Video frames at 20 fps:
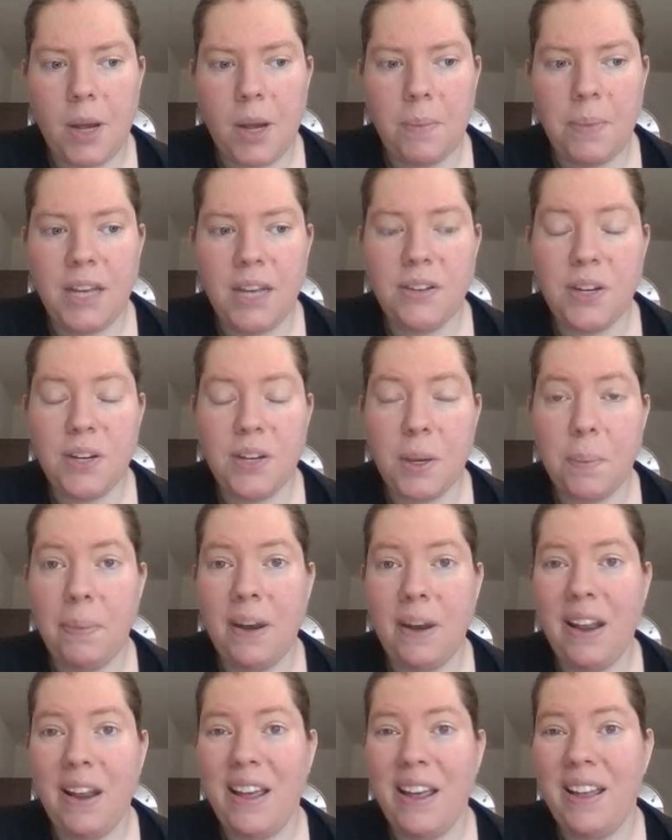basic
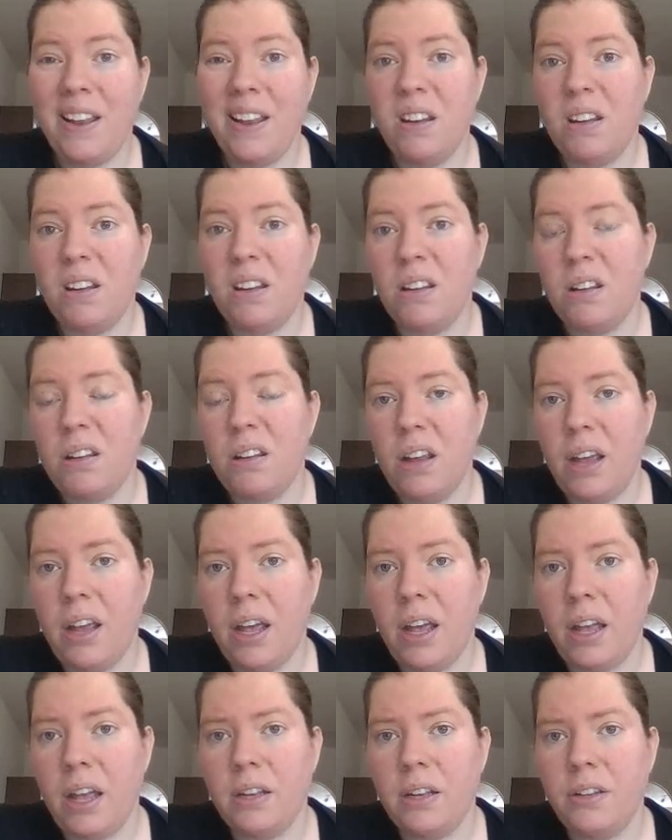plan
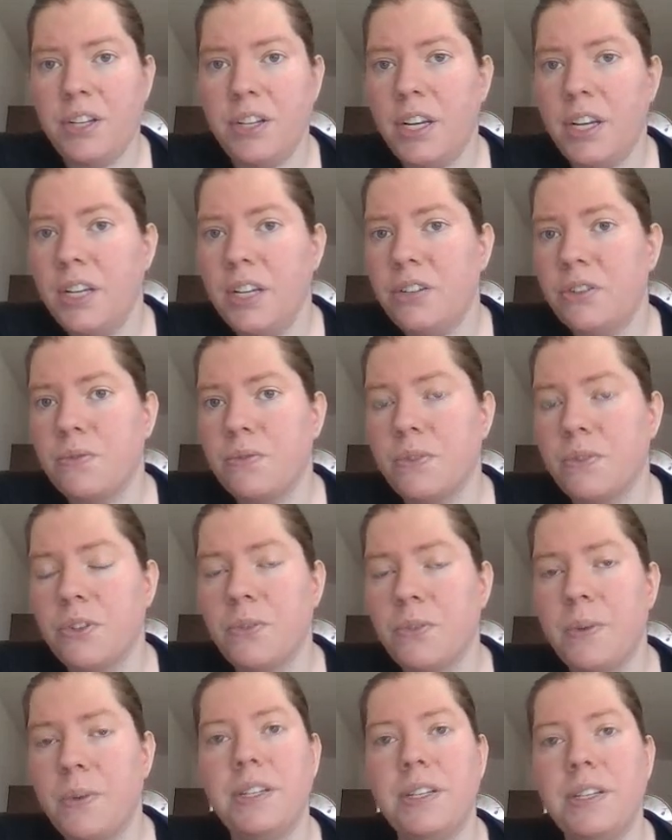and changes for
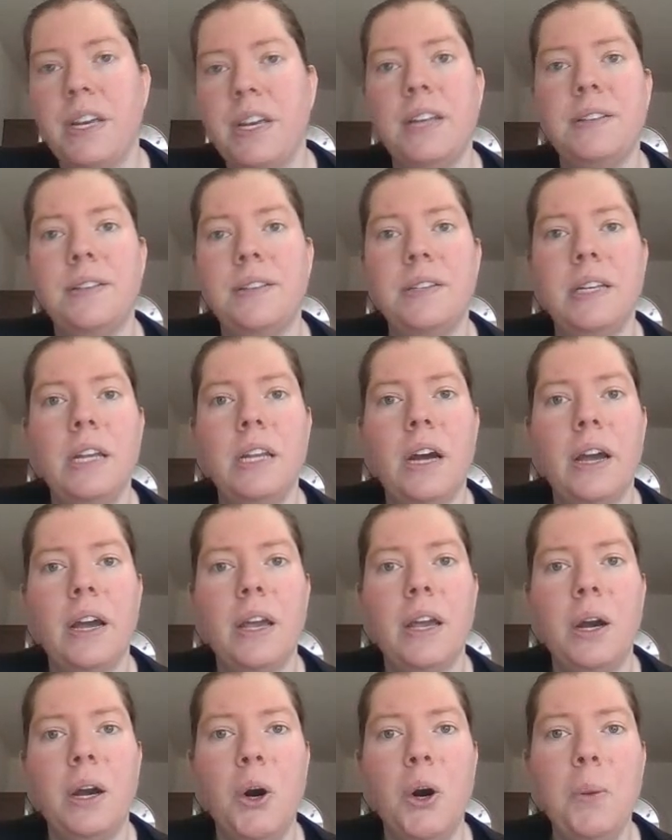2018. I
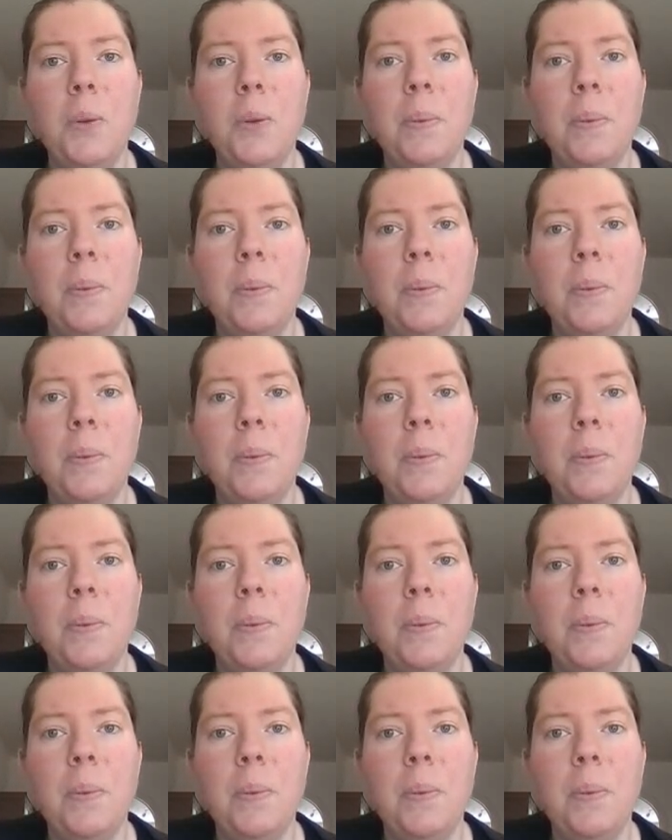hope